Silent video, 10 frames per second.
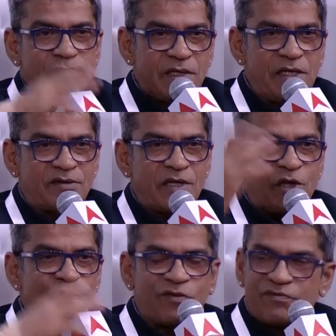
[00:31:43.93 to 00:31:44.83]
he's a
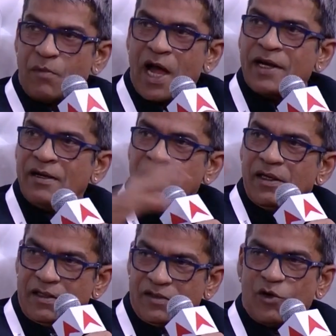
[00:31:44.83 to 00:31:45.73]
hero of mine.
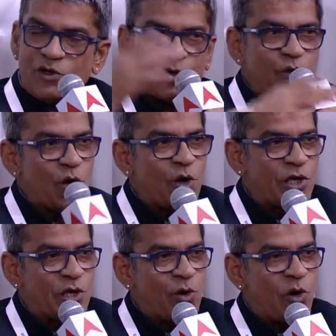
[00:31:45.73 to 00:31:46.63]
He's also your
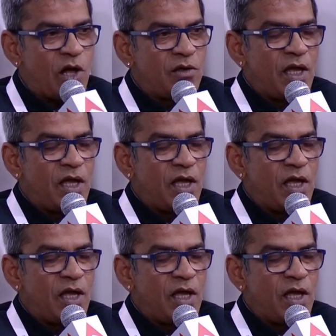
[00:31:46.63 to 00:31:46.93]
hero.